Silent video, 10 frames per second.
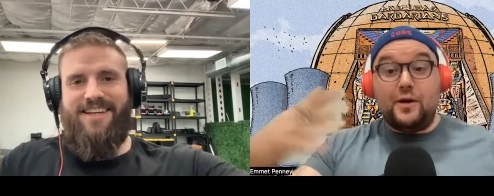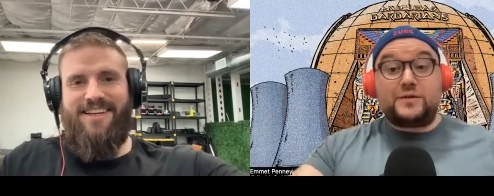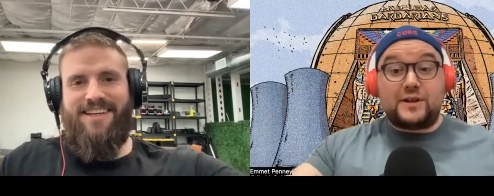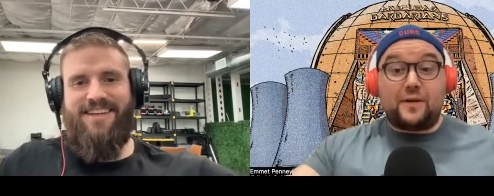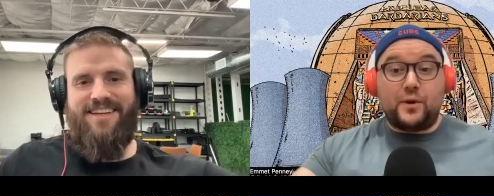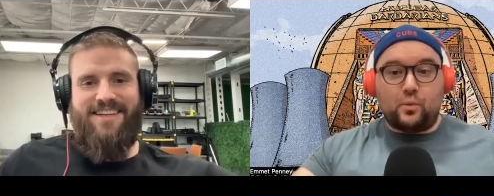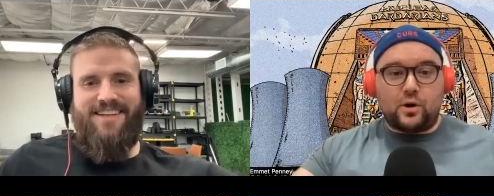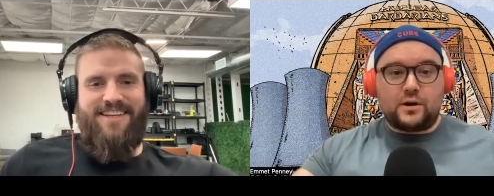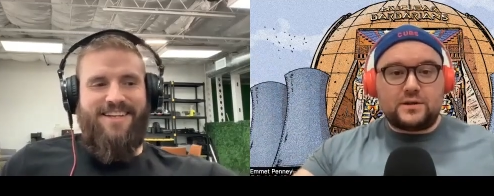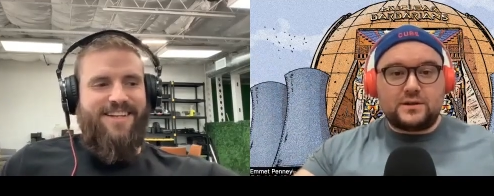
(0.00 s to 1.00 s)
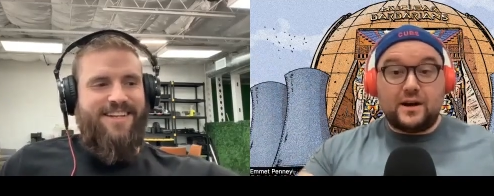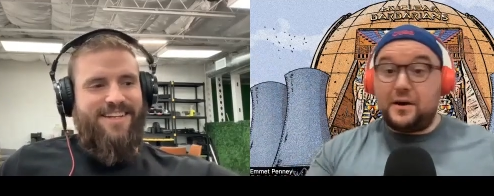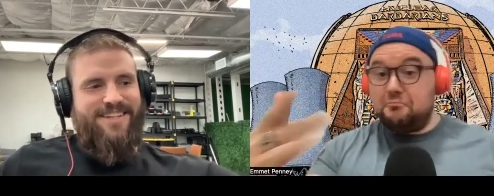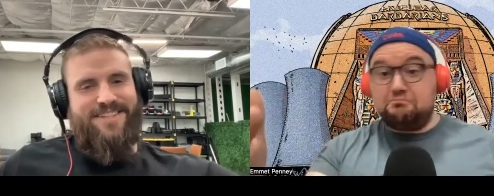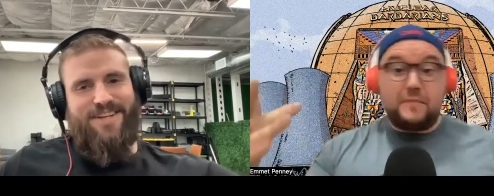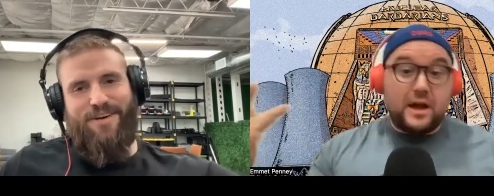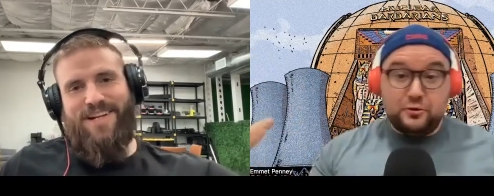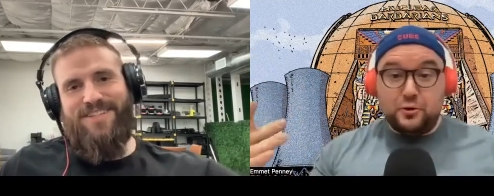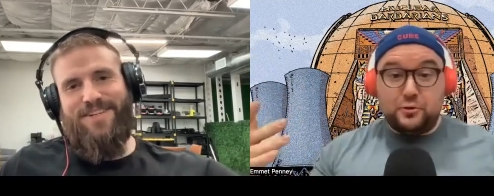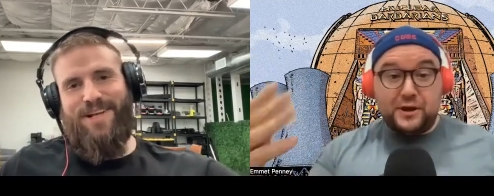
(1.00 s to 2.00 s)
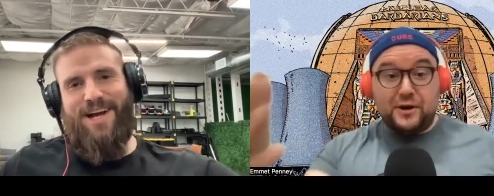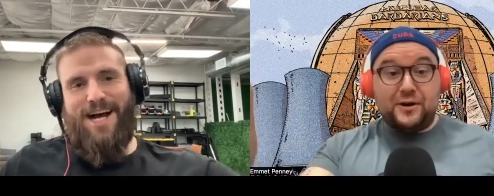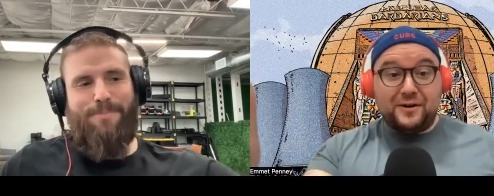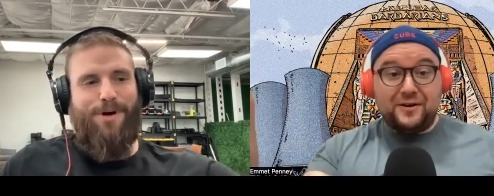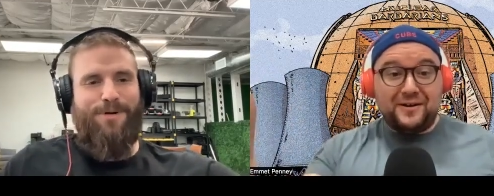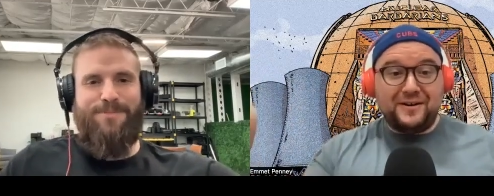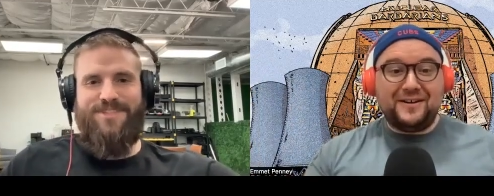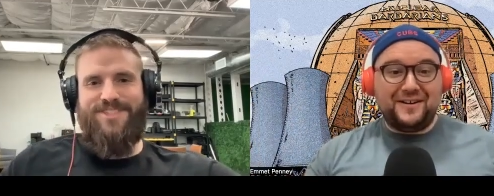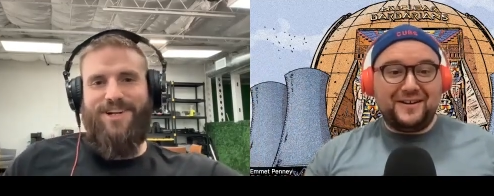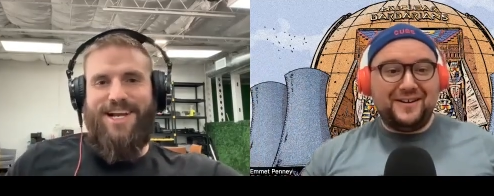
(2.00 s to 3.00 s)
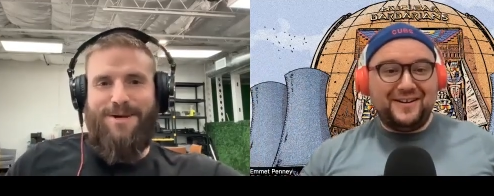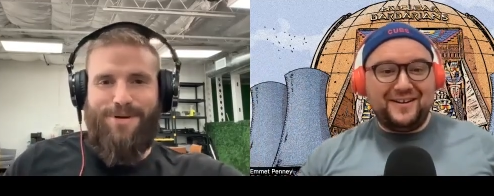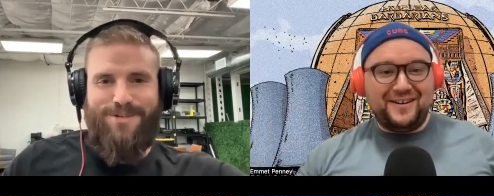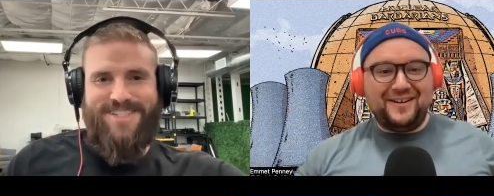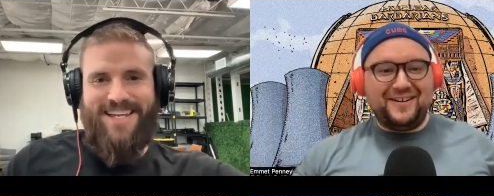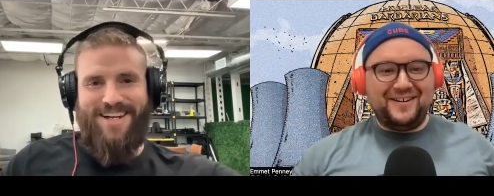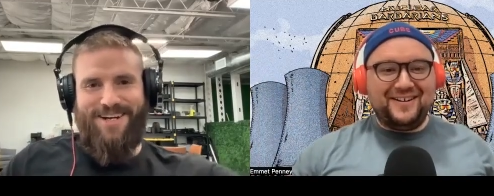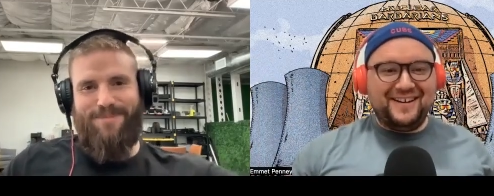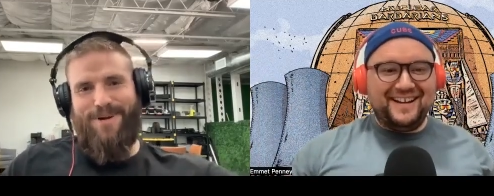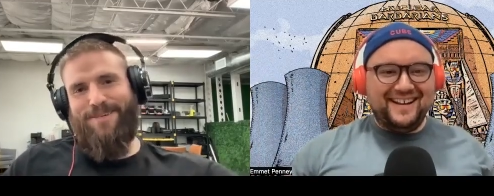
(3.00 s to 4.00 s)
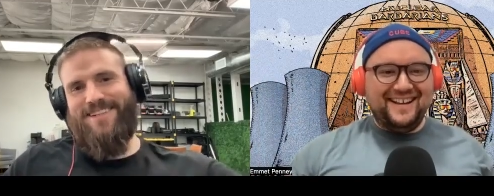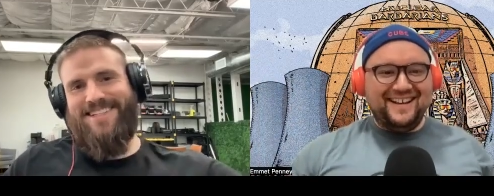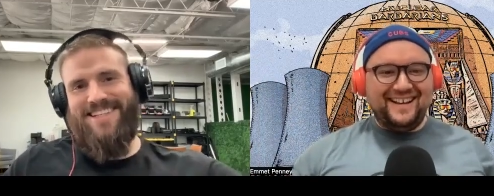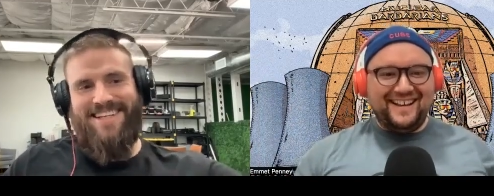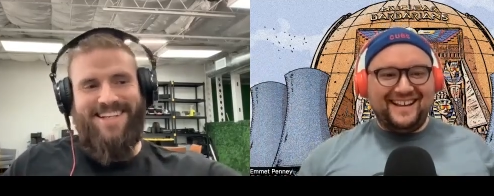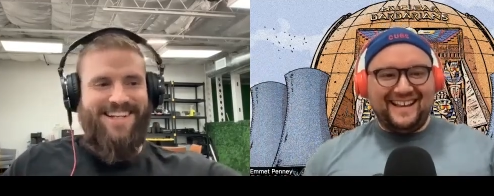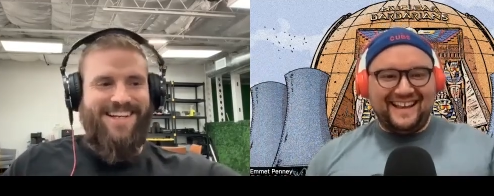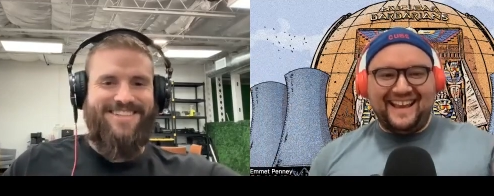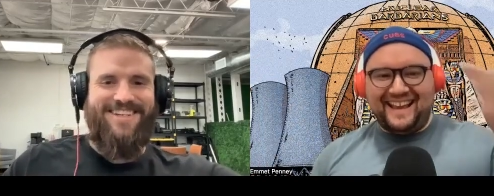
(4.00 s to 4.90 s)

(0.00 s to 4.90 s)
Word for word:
Speaker 1: you have stuff that works.
Speaker 2: Tony Nuclear. Tony Hawk Pro, Tony Hawk Pro Skater probably did a